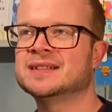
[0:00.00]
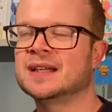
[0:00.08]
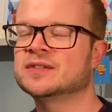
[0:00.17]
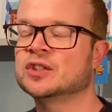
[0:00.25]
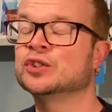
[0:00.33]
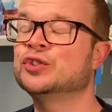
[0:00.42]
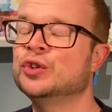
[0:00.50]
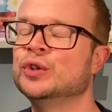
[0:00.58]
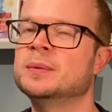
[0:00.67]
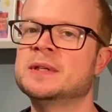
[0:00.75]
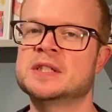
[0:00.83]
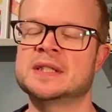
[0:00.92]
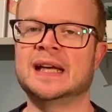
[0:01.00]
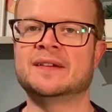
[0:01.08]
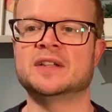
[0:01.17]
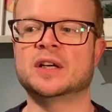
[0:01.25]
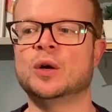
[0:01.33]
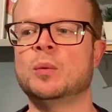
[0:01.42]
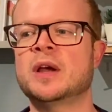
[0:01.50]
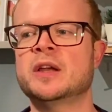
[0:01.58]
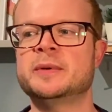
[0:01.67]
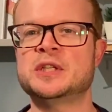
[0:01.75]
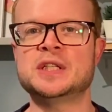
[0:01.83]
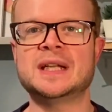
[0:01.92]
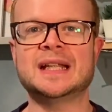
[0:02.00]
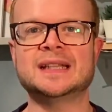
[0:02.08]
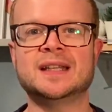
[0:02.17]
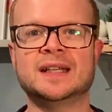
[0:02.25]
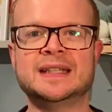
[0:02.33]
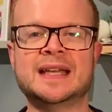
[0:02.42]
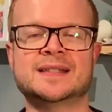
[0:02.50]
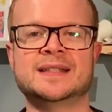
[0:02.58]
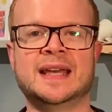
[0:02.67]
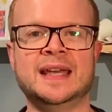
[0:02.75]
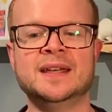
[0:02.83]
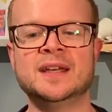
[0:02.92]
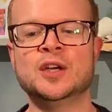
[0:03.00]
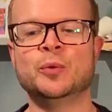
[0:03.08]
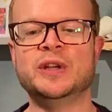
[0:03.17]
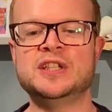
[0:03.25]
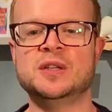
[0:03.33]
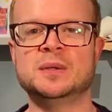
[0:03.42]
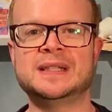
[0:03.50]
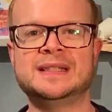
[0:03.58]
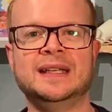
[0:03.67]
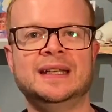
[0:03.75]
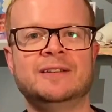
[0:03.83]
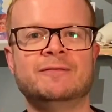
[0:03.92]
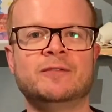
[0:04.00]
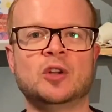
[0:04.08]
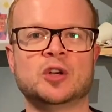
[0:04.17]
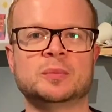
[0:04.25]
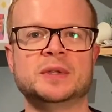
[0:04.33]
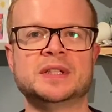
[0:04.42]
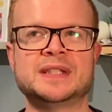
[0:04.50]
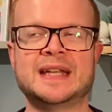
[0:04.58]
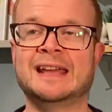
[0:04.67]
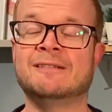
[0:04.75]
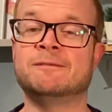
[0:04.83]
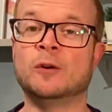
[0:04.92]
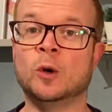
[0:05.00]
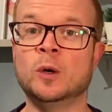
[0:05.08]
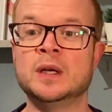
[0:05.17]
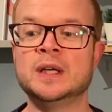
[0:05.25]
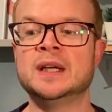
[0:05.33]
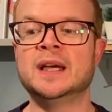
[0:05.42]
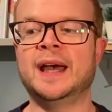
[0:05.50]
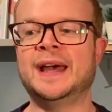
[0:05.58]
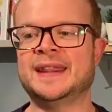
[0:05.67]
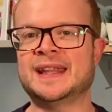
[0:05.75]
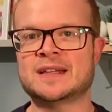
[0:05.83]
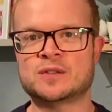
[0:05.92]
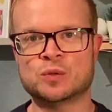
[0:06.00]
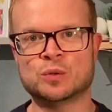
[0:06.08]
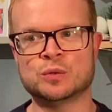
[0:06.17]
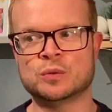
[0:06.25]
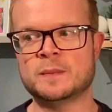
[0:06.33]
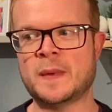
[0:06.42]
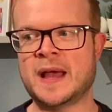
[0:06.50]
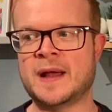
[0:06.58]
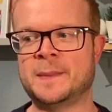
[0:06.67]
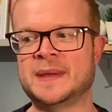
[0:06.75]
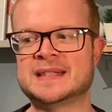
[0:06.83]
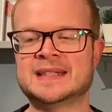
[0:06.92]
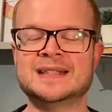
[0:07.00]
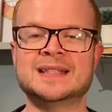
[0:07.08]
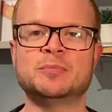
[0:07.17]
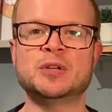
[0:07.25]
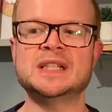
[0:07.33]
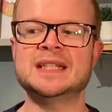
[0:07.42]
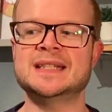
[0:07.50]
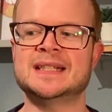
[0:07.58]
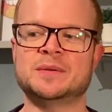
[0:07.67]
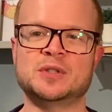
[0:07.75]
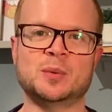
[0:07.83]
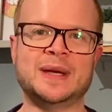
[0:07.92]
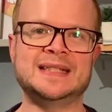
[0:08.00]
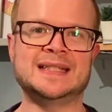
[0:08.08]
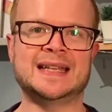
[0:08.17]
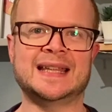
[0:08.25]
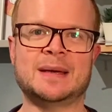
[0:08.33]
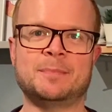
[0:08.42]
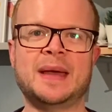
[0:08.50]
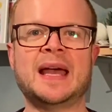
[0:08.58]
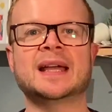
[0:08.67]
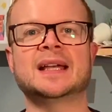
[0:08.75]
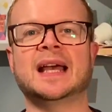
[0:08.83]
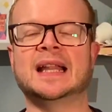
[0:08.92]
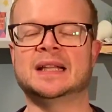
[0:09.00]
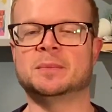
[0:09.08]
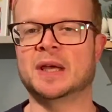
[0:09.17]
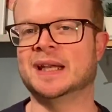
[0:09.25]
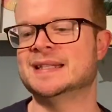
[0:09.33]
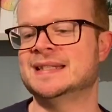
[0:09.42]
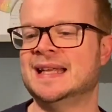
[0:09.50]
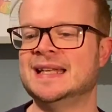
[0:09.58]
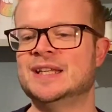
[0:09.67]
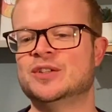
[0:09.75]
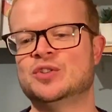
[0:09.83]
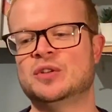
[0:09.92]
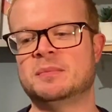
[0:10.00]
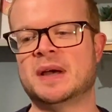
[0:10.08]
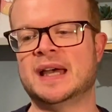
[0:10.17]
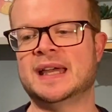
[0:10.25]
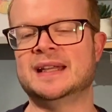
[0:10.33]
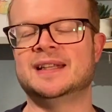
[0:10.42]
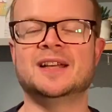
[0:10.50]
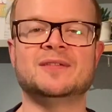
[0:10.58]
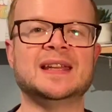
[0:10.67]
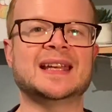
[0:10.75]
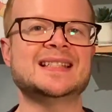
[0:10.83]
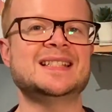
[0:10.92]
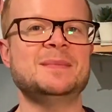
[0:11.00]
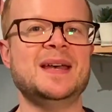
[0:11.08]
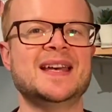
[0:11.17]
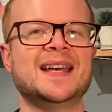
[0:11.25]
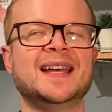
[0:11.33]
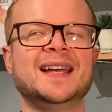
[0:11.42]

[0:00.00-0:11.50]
I've got 2 commissions left. I've got one commission done yesterday, which you would have seen in Vlogmas day 4. That's all been sent to the printers and I'm just waiting to get that back and I'm going to send it to my lovely customer.